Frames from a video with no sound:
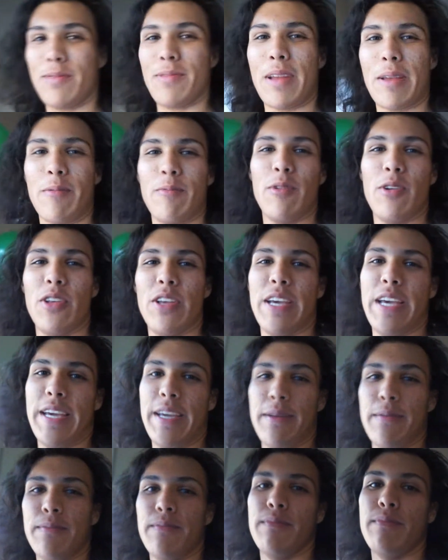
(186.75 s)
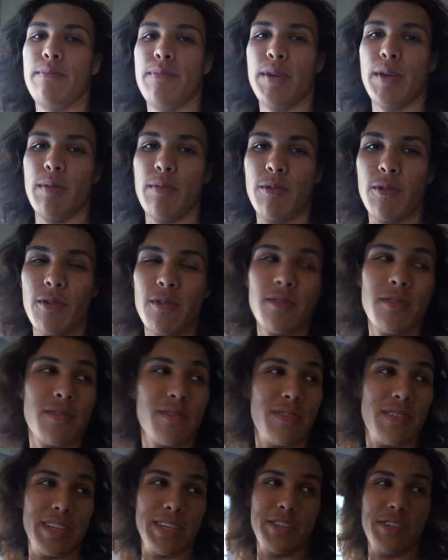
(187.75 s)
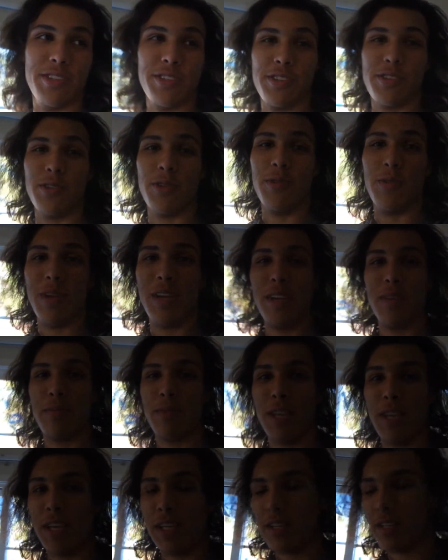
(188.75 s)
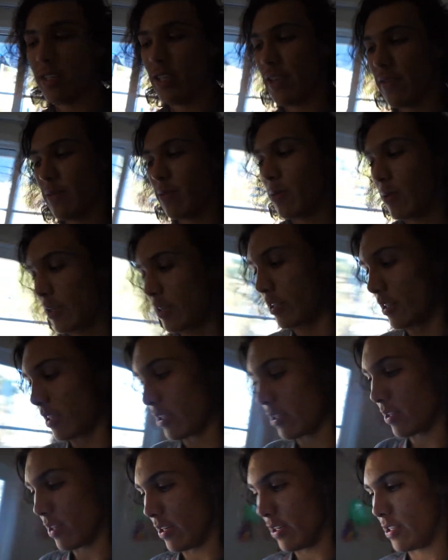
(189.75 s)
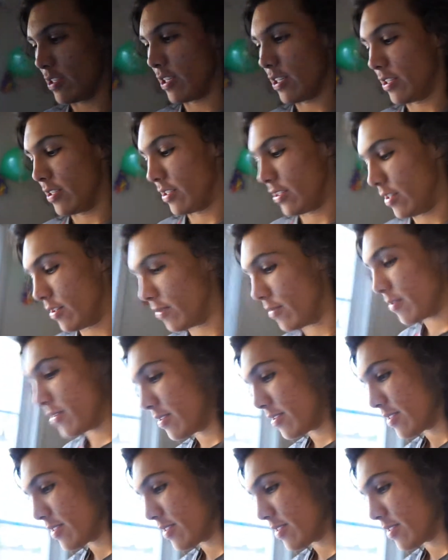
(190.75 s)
like really hate people that just throw random kicks everywhere because like, alright, check this out.